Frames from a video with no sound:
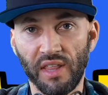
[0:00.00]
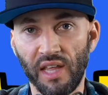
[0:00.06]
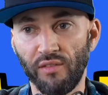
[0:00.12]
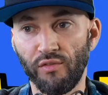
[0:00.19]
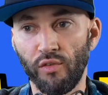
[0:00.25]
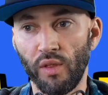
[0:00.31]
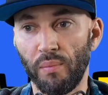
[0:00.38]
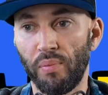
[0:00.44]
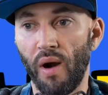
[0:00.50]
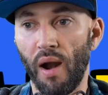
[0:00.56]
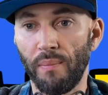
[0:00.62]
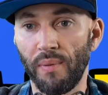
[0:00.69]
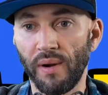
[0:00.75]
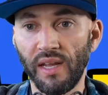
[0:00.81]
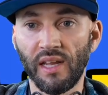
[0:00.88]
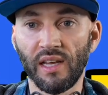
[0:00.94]
for the
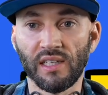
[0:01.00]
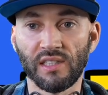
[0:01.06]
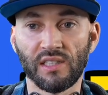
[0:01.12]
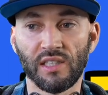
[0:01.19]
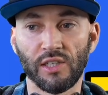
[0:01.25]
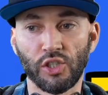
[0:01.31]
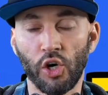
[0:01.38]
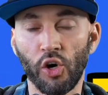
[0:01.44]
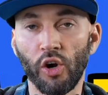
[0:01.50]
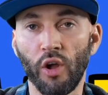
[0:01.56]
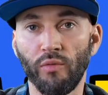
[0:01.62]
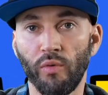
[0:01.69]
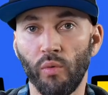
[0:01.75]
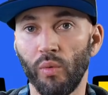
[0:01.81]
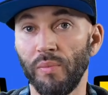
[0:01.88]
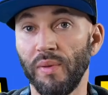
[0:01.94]
property, because the
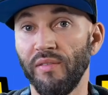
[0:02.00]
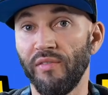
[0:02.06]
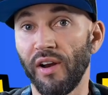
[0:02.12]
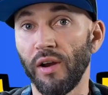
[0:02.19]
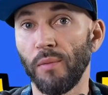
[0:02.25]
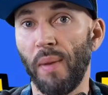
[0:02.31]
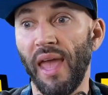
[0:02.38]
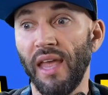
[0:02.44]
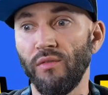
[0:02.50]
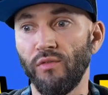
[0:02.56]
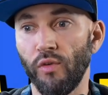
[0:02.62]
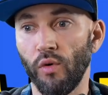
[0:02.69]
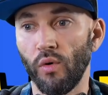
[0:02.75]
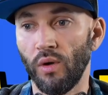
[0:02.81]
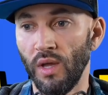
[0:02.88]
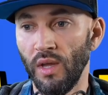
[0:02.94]
turnover will be very
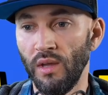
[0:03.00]
painful